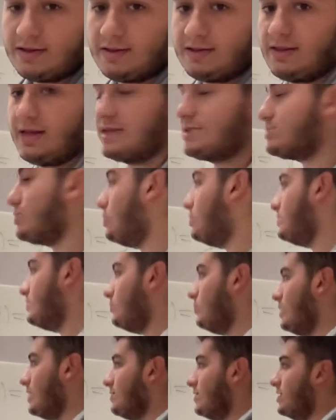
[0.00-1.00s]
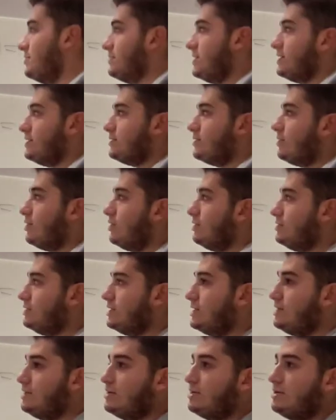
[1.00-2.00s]
that's only one,
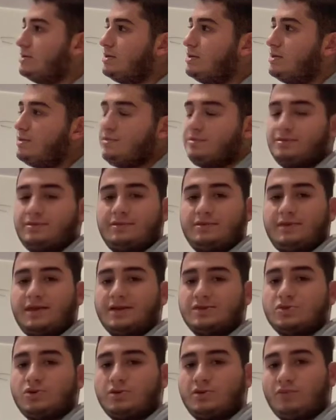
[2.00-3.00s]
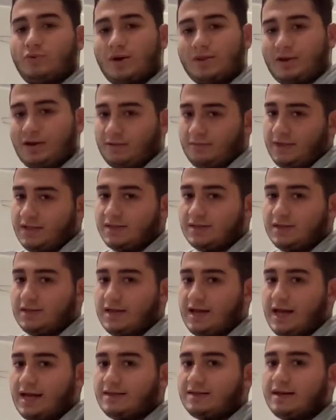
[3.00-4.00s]
there's only one Ahmed,
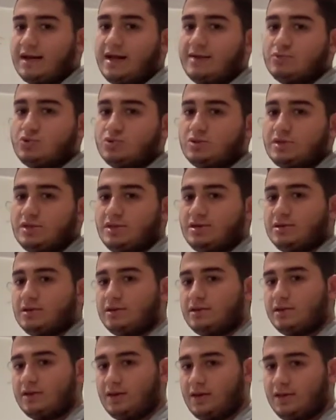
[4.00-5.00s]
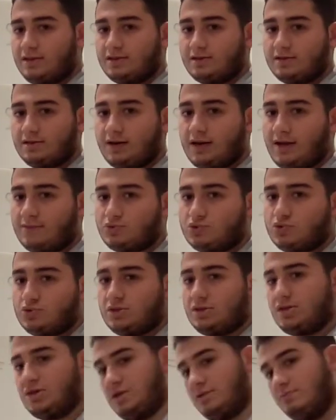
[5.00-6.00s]
and I am choosing
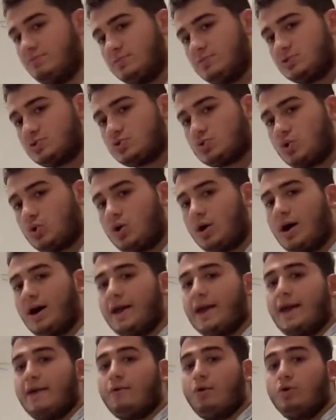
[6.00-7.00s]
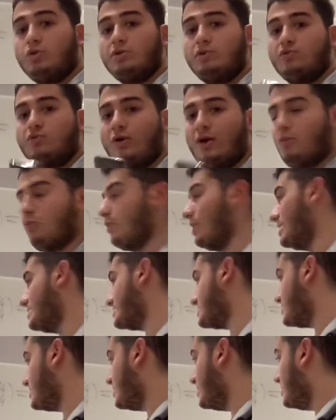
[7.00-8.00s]
him, so I have only one
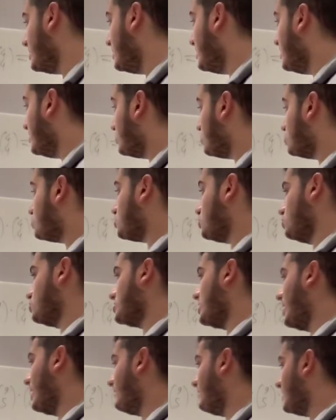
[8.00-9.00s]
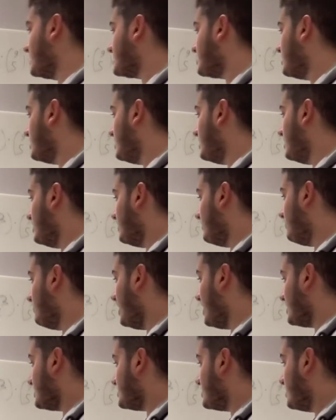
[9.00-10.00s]
ways to choose Ahmed.
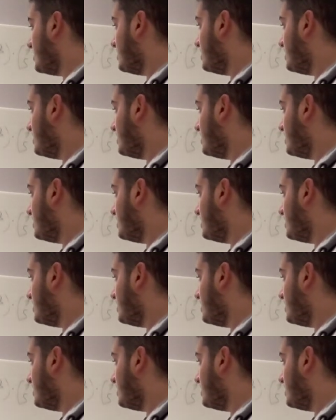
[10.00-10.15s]
But